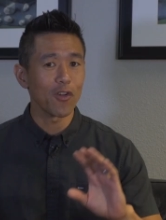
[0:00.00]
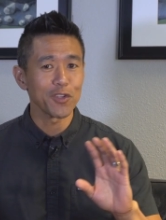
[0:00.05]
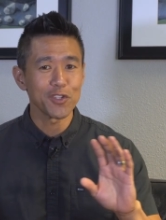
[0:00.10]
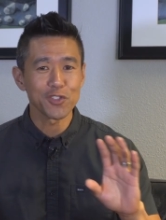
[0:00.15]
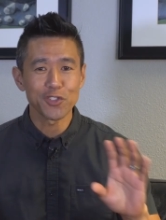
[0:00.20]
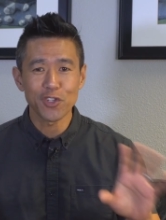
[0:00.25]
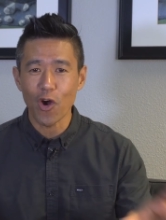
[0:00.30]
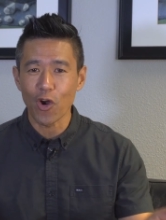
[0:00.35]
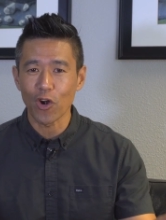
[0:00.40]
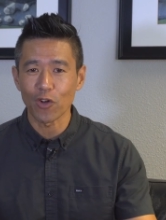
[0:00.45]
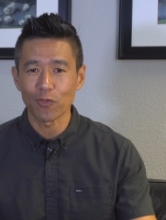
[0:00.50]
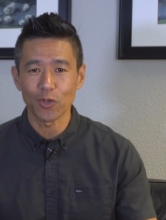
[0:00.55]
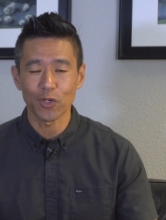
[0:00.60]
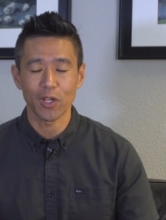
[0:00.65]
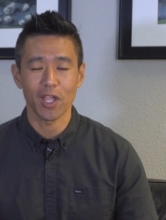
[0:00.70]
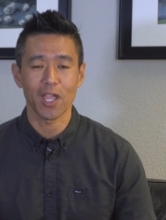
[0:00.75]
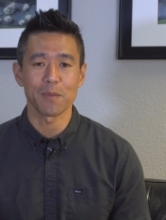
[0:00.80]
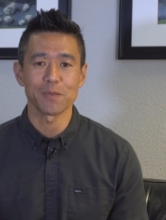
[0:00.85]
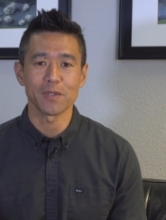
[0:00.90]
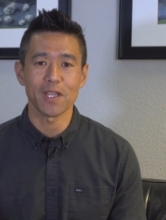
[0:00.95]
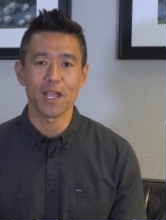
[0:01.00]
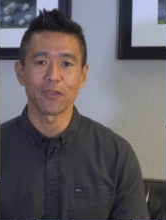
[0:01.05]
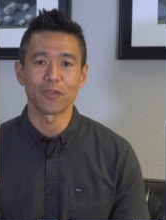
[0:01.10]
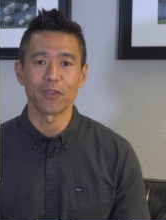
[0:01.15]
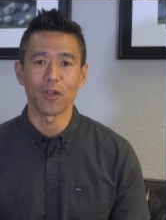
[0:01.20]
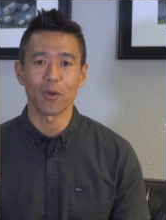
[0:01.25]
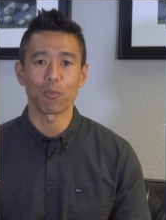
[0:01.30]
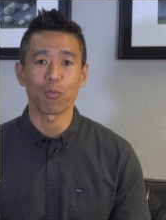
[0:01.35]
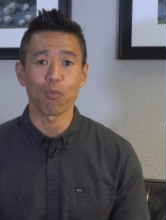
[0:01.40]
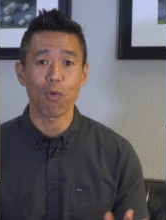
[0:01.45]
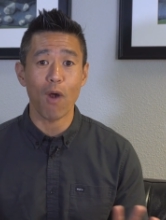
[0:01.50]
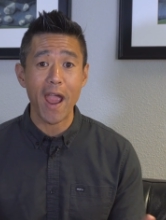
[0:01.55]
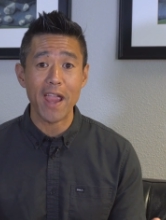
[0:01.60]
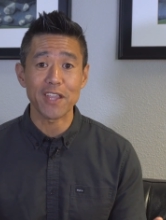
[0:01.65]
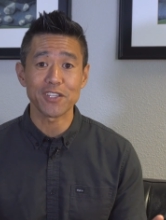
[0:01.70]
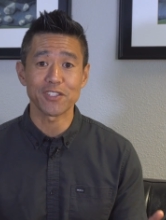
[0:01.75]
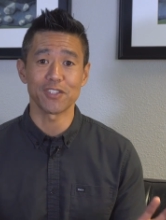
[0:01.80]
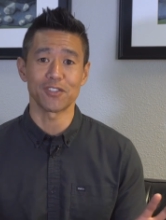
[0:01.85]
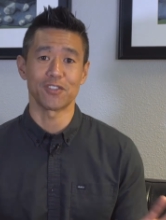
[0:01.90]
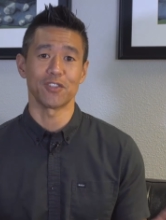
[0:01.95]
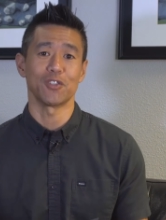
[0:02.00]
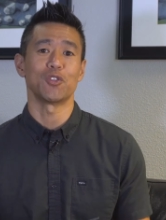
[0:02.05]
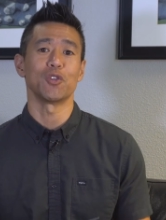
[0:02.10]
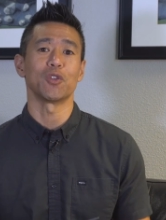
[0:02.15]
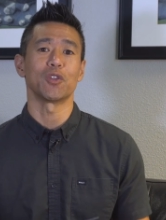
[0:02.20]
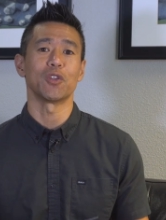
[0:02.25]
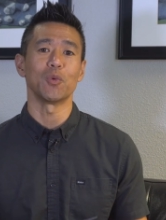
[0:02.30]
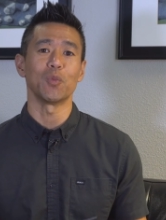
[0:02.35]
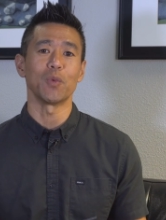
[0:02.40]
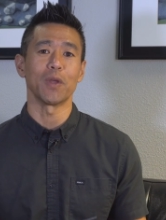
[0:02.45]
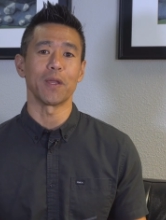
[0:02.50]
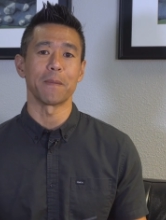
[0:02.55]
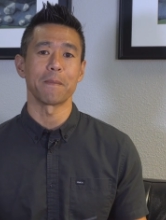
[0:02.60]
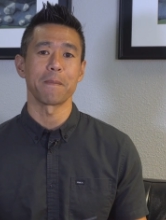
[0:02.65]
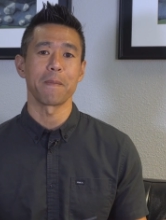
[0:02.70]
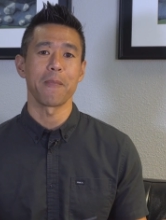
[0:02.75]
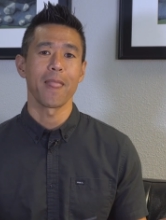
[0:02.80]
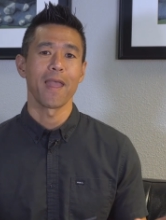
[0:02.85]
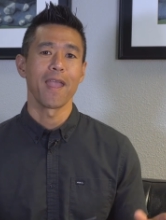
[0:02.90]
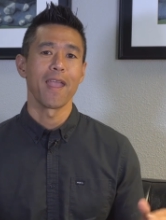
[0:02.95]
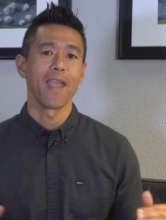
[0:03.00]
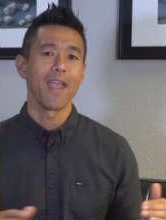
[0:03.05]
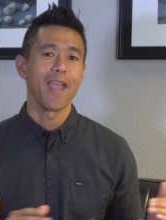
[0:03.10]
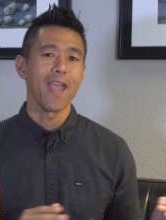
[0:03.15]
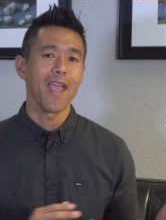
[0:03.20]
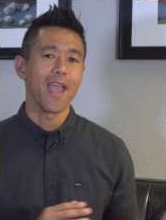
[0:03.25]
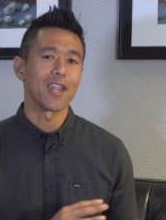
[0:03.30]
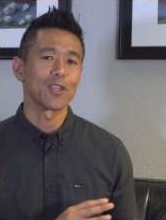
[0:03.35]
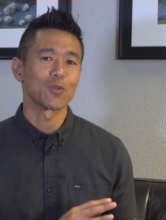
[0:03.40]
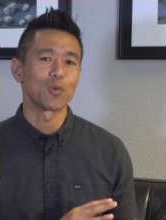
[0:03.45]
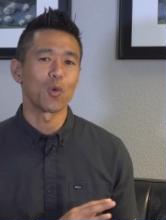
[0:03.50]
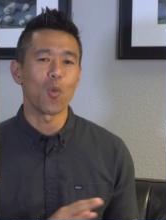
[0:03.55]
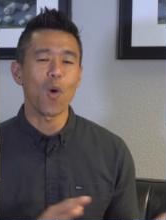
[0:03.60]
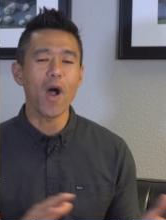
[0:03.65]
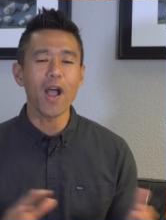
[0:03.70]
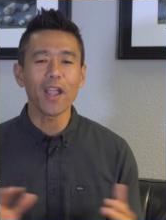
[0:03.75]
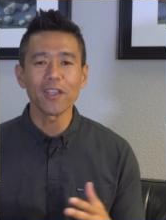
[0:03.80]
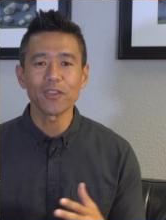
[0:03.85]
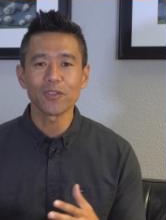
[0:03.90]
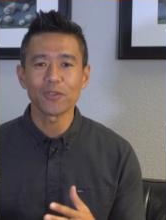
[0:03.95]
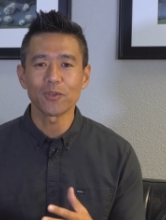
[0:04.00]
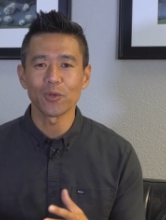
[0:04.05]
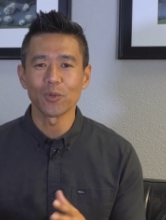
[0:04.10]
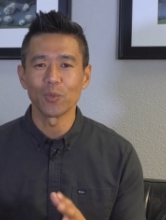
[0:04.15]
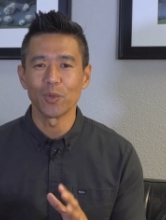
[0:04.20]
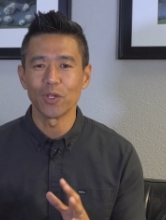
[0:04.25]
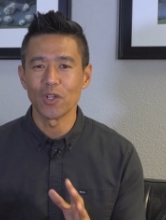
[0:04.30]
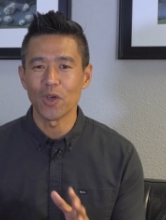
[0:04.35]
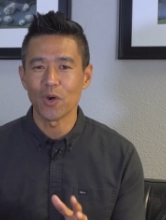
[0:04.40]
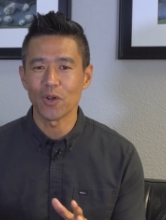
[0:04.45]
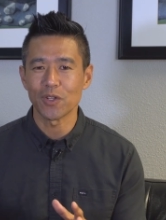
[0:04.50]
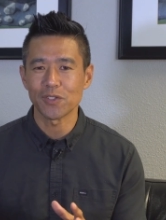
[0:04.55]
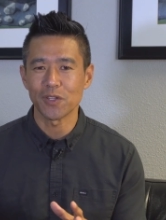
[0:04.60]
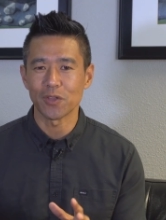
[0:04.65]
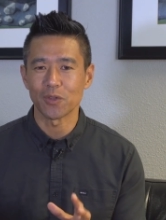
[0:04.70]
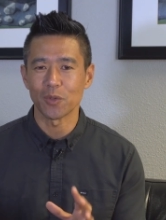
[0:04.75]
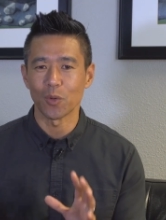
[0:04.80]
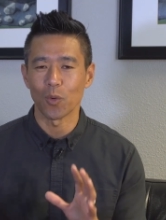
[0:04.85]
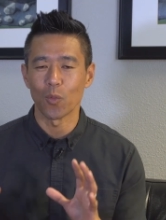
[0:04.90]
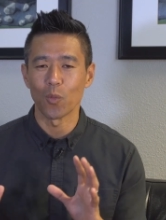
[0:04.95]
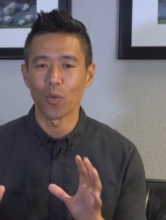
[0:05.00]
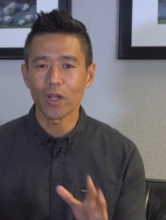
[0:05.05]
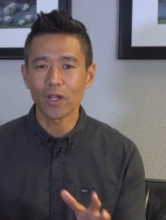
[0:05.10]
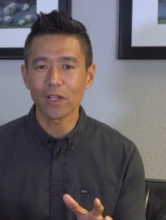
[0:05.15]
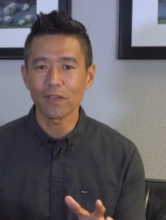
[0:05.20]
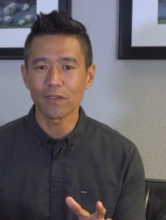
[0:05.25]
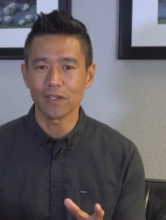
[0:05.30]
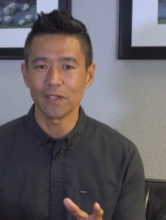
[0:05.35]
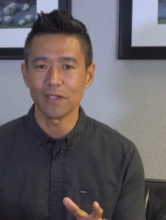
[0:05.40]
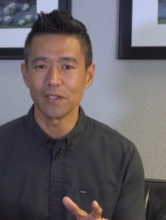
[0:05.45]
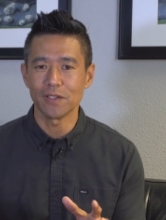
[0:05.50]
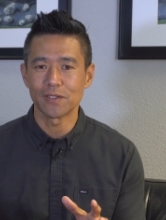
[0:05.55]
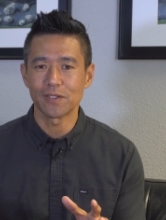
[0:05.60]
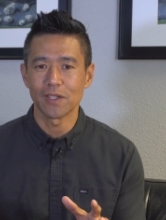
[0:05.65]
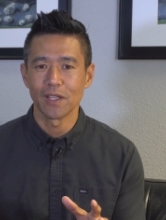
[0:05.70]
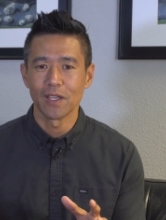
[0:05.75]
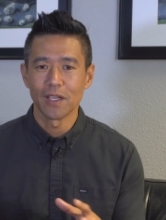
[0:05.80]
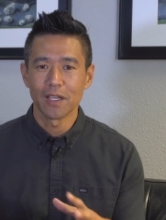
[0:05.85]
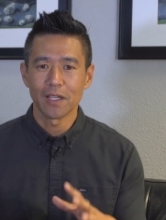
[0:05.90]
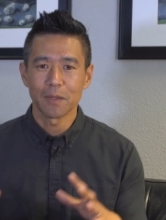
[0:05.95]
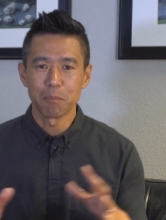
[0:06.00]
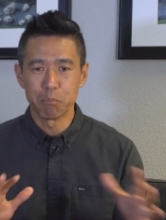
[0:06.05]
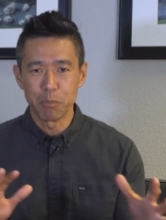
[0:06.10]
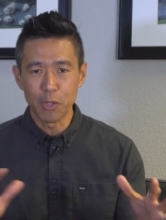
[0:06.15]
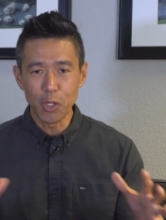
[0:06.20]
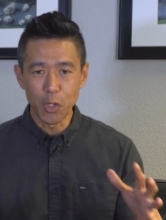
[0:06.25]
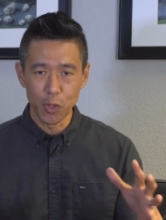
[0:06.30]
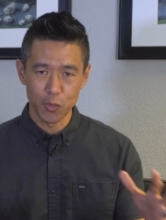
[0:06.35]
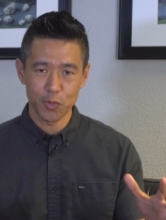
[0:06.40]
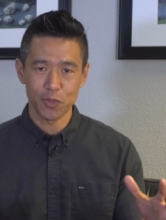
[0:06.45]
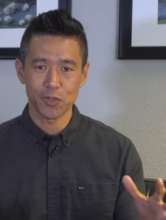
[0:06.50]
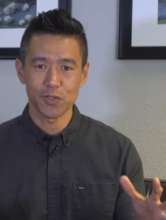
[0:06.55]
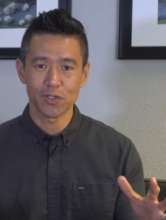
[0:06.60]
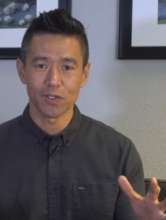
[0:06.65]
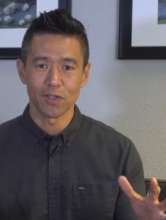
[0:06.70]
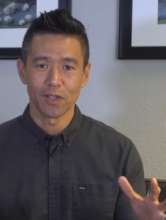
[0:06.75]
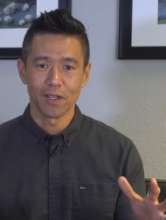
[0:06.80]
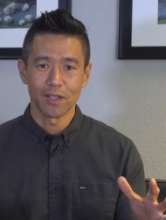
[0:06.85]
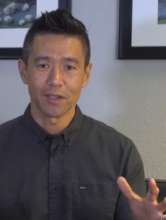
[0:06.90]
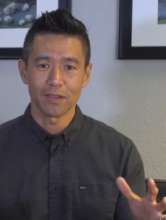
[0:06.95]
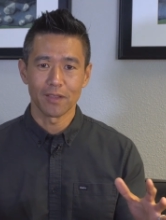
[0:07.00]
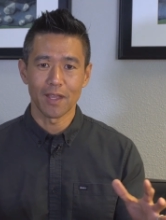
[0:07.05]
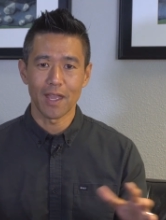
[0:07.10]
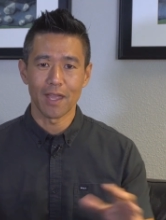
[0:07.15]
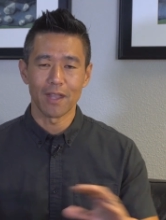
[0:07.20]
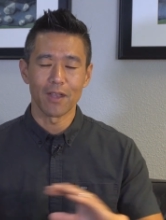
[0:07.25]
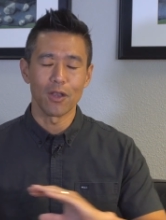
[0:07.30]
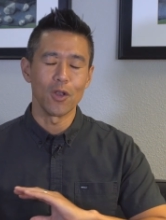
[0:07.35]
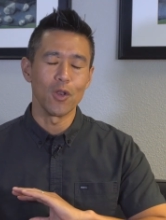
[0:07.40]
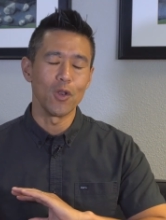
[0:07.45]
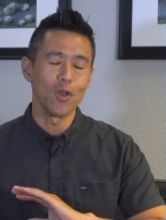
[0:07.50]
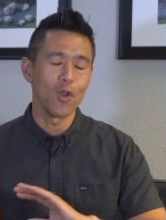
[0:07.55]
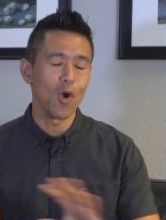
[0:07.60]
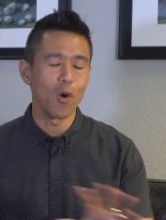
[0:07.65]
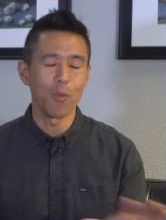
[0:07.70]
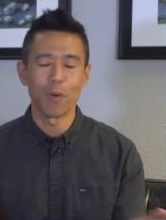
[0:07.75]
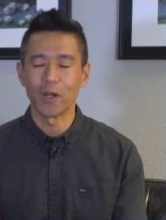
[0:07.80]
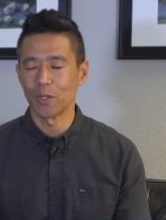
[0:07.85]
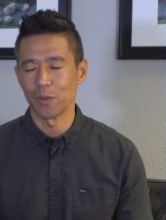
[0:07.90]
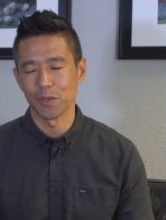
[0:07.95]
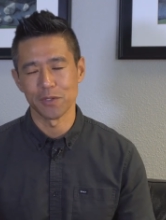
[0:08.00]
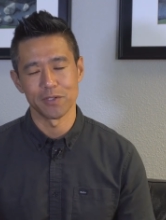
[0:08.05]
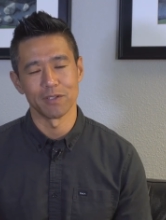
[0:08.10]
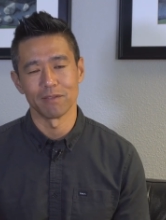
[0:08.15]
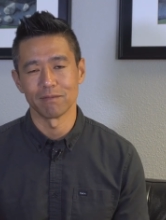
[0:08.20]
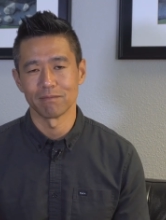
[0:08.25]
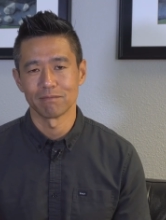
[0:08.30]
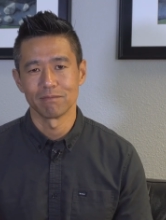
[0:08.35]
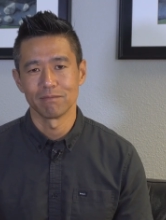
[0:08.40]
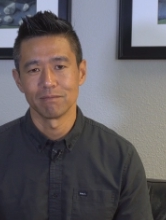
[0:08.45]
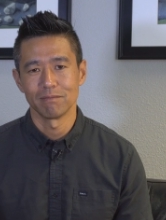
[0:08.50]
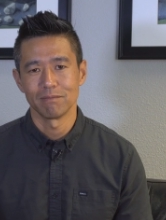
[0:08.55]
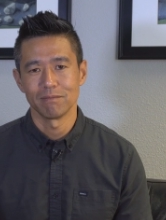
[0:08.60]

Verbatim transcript: all these carnival games out there, prizes that you can win. And as we're walking through, we noticed that there were one of these booths that nobody was in.